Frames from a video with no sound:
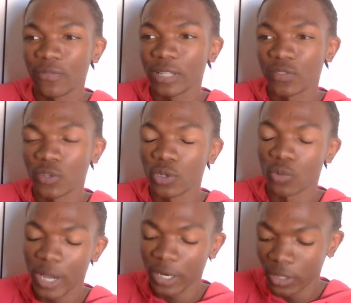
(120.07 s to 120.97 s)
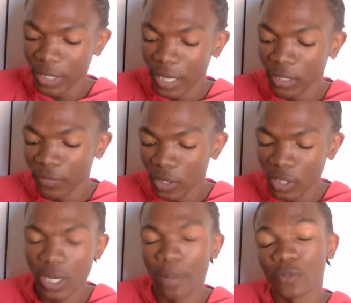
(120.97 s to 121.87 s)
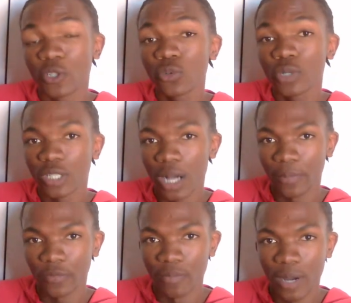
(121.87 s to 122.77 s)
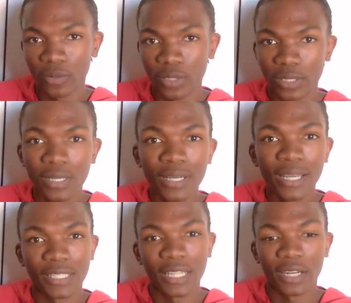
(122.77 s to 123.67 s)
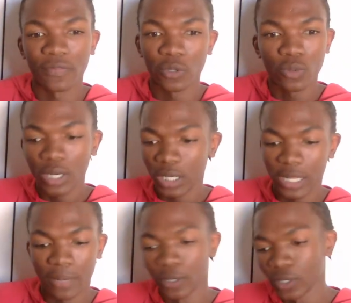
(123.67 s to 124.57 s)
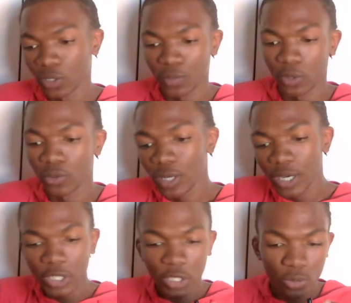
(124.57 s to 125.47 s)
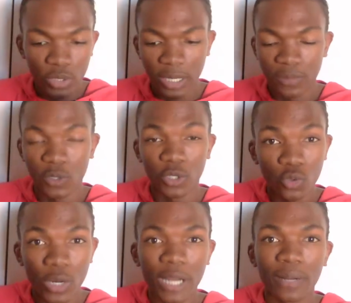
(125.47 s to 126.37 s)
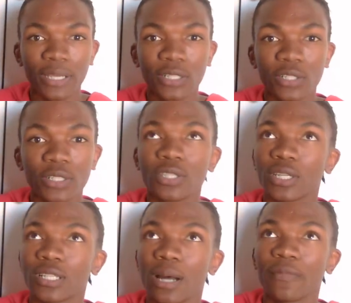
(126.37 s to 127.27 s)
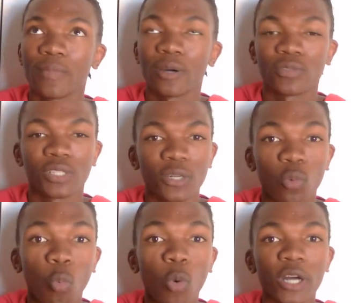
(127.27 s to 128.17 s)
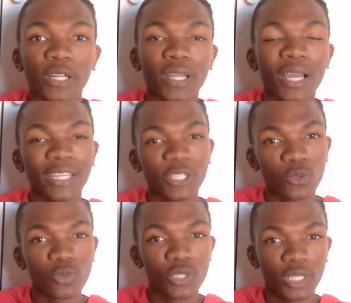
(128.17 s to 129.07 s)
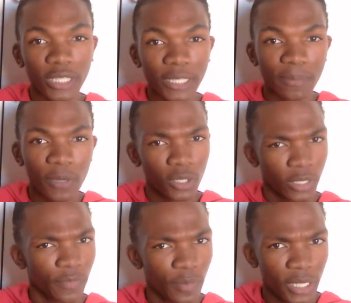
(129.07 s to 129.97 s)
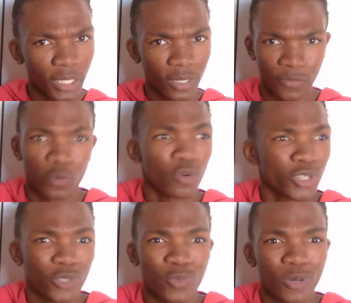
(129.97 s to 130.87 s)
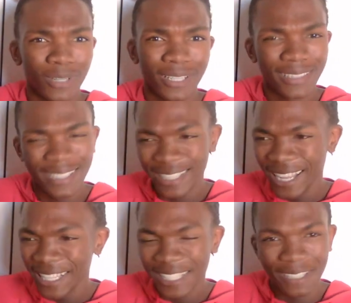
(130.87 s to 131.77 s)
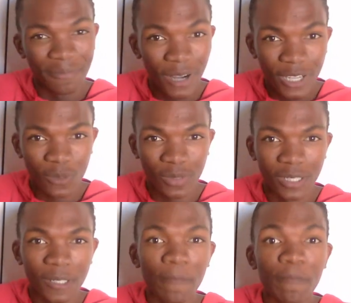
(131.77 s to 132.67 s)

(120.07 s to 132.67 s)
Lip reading: it feel as though you're riding on an elevator on top to the top of the mountain, instead of you climbing on some, huge steps, or you trying to make to the top of the mountain in one huge leap. You'll never make it. Of course you won't. That's impossible.